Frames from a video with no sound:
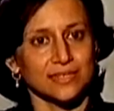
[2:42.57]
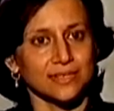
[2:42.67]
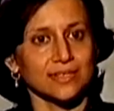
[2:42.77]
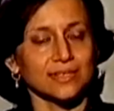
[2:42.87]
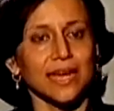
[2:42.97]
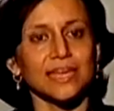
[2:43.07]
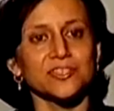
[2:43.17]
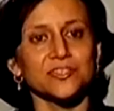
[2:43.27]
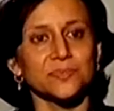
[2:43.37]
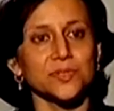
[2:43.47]
certain
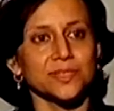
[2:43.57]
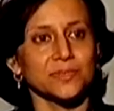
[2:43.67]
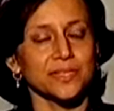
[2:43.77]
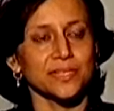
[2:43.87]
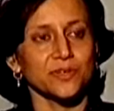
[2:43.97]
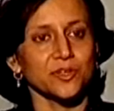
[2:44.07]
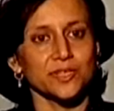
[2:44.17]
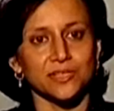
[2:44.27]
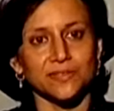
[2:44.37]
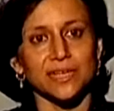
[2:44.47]
kinds of books, but they were
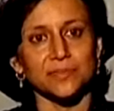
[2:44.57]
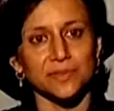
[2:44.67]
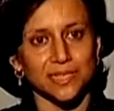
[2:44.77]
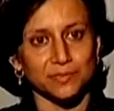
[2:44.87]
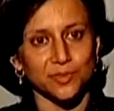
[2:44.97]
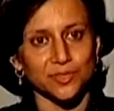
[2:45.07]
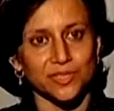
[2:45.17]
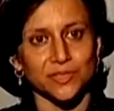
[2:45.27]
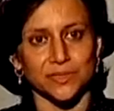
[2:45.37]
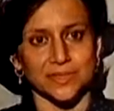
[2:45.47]
not available in
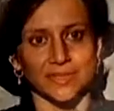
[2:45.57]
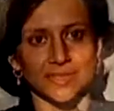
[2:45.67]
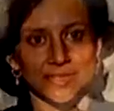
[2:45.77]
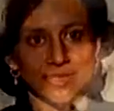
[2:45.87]
bookstores.